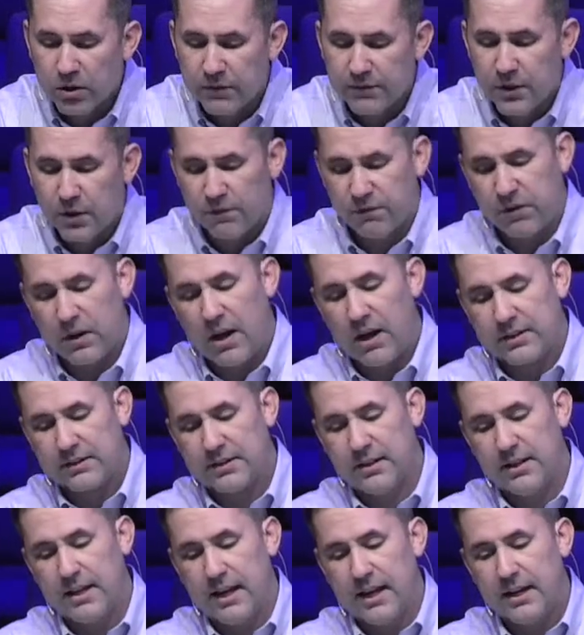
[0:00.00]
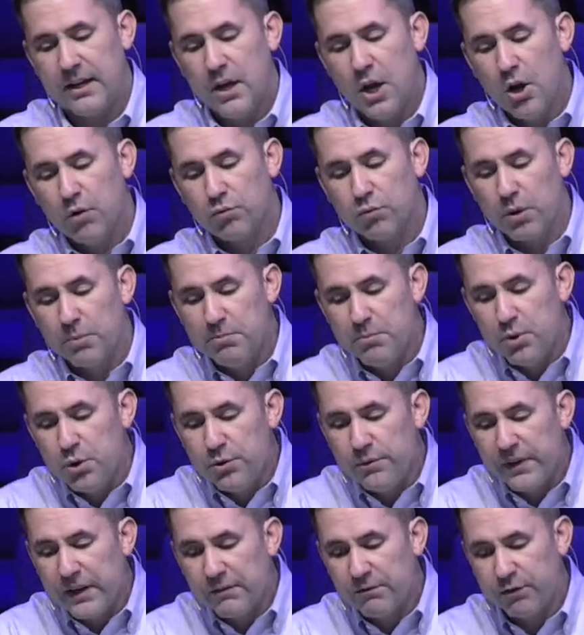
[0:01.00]
of your flock today,
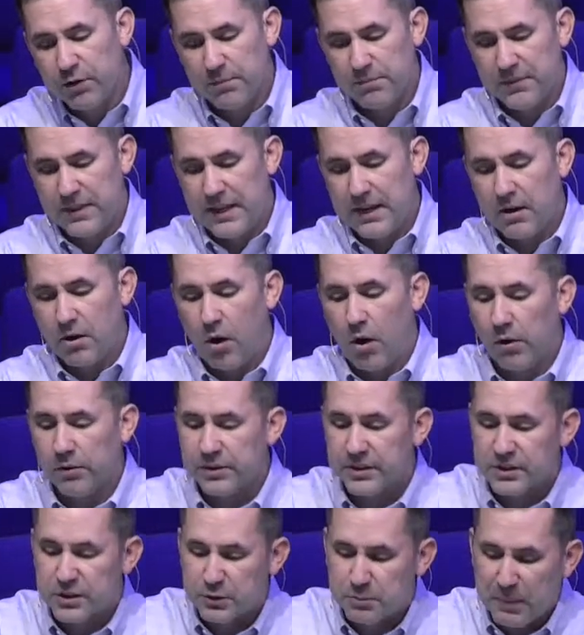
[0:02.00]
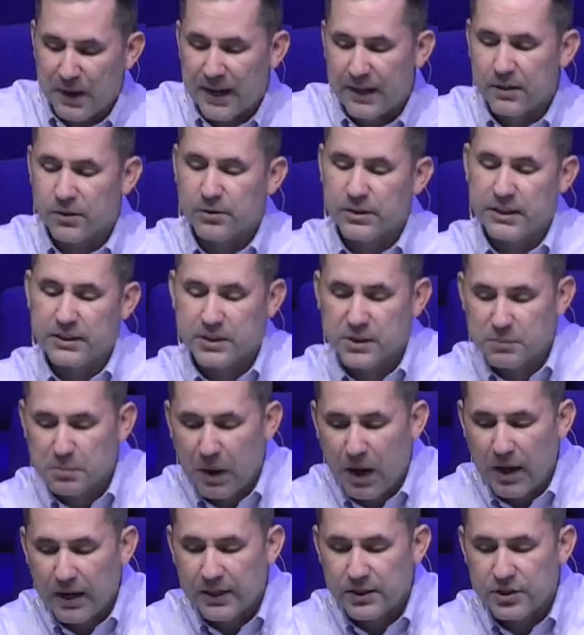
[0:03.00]
removing from there all the speckled and
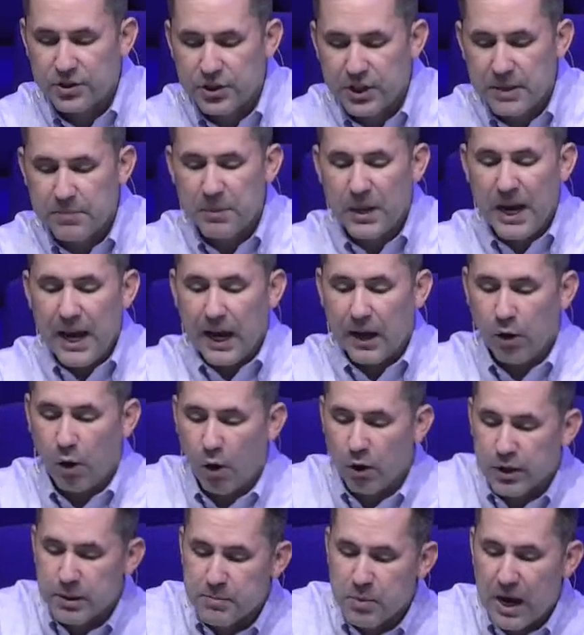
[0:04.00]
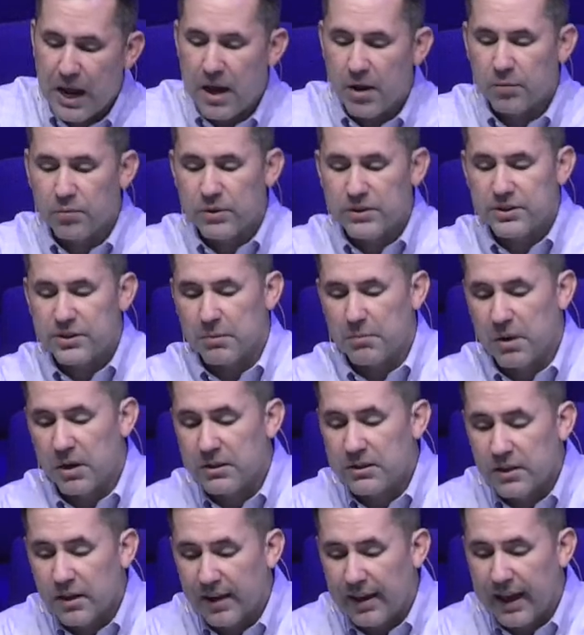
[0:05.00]
spotted sheep and all the brown ones among
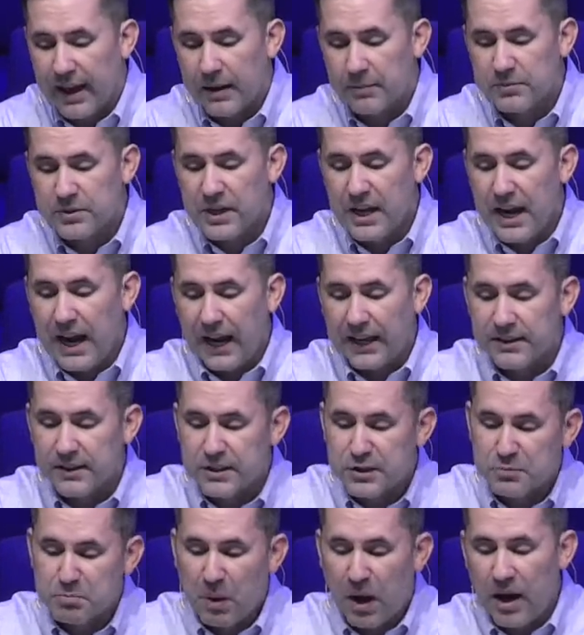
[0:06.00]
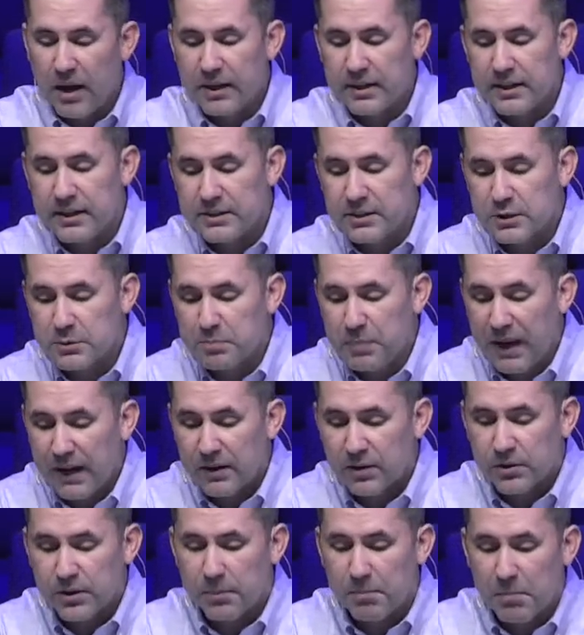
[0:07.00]
the lambs and the spotted and
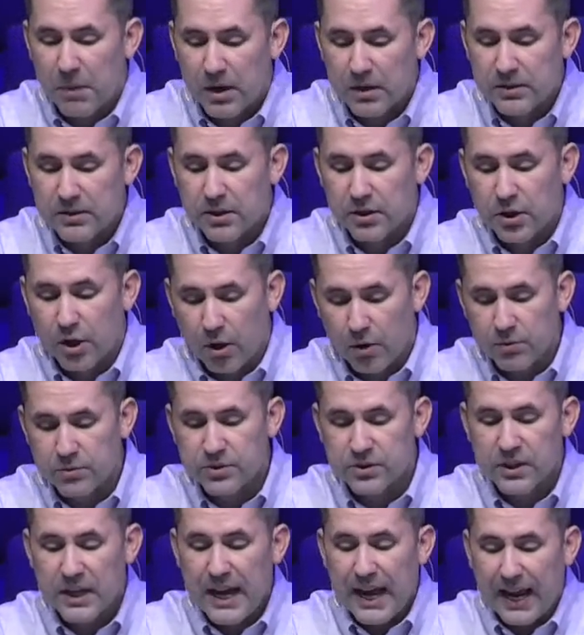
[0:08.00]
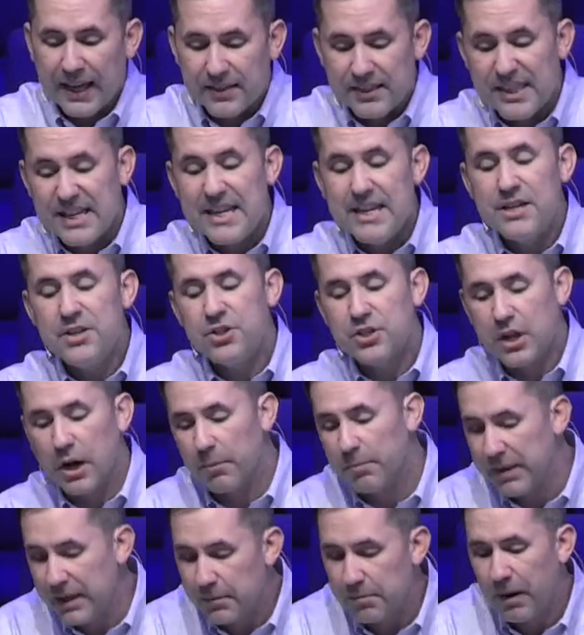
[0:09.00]
speckled among the goats, and these shall
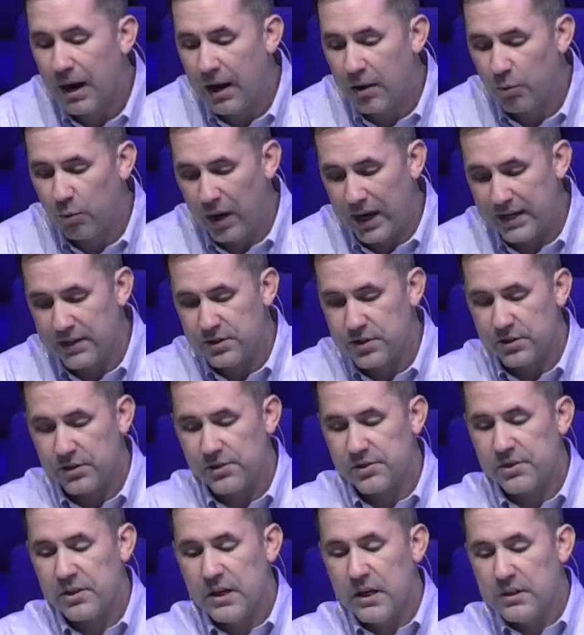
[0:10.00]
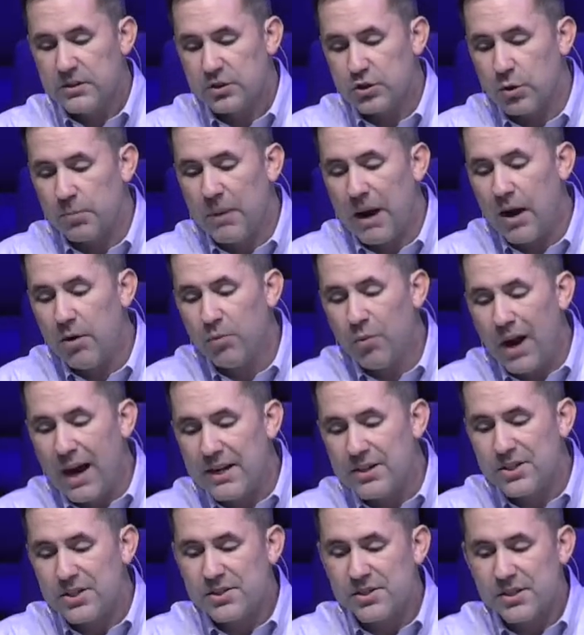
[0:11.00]
be my wages. So my
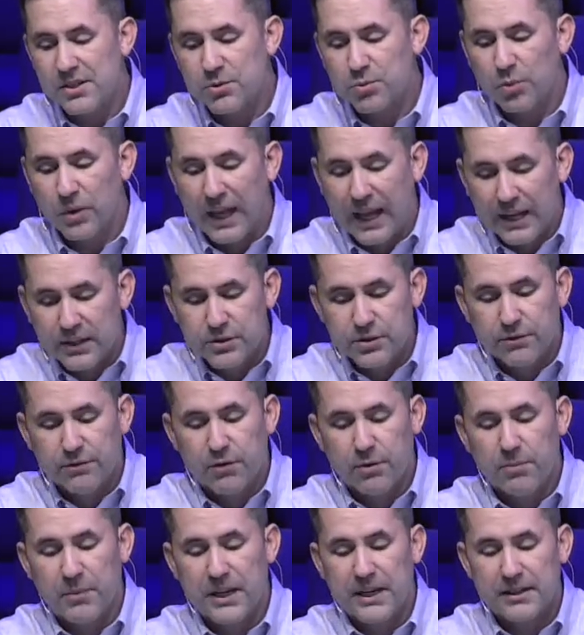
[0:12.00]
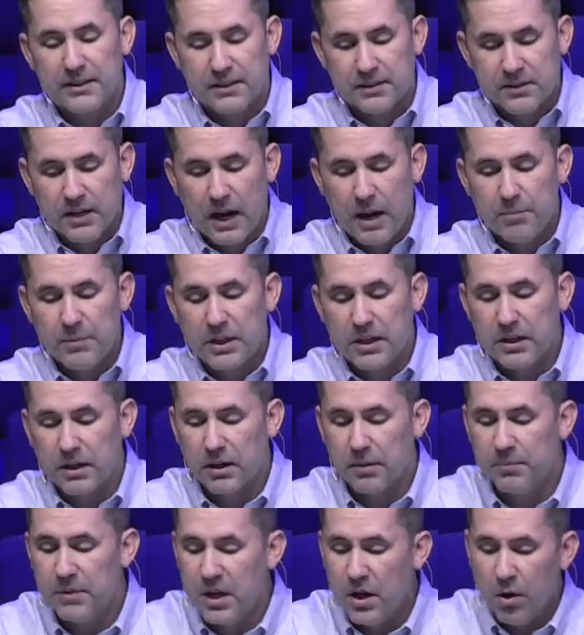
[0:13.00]
righteousness will answer for me in the time to
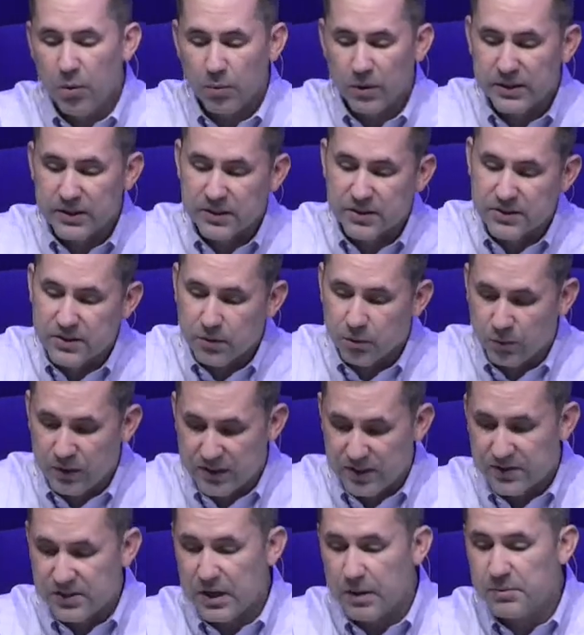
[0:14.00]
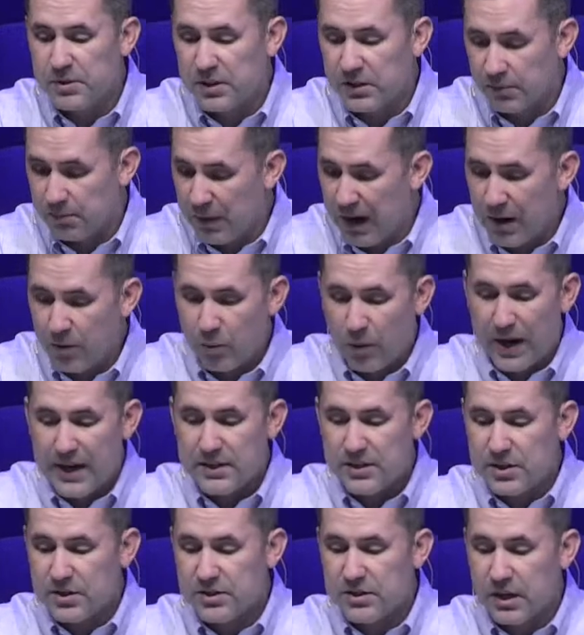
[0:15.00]
come when the subject of my
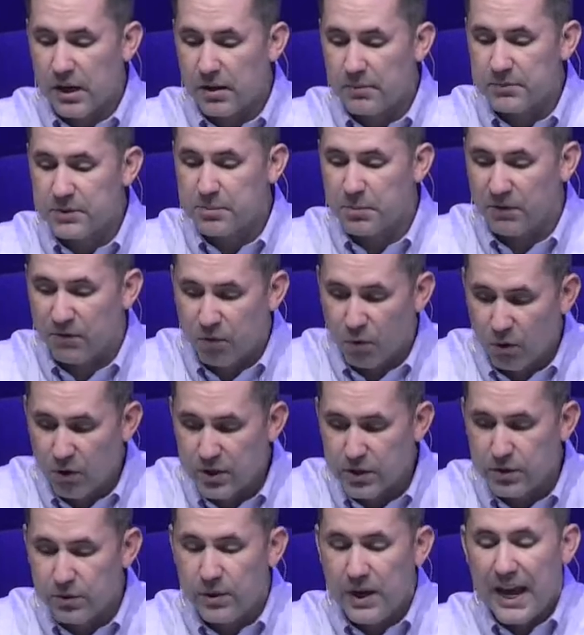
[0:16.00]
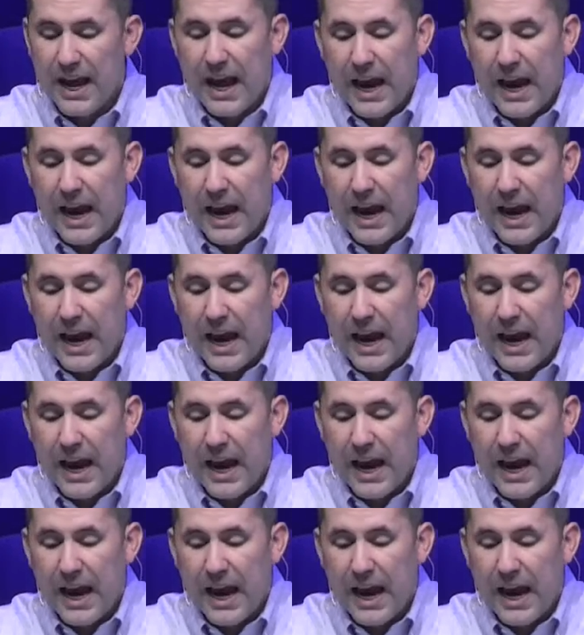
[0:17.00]
wages comes before you.